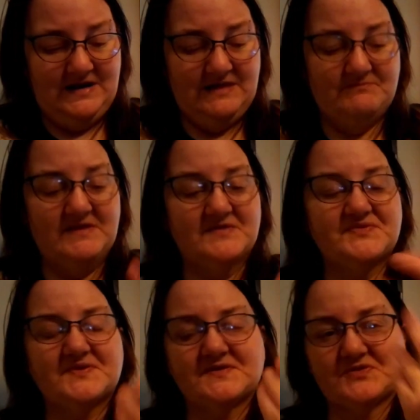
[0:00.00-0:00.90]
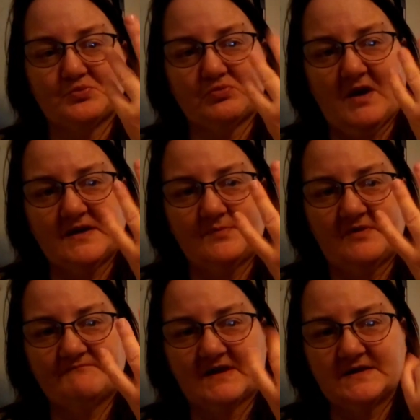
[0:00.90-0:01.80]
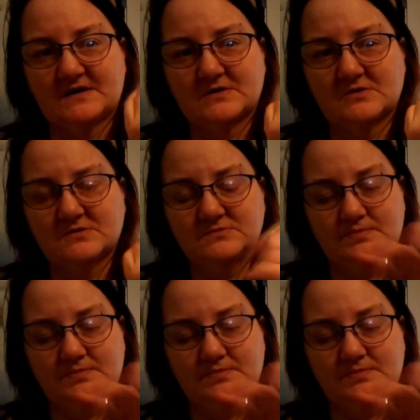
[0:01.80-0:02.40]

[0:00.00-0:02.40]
and it sits right above my knuckle.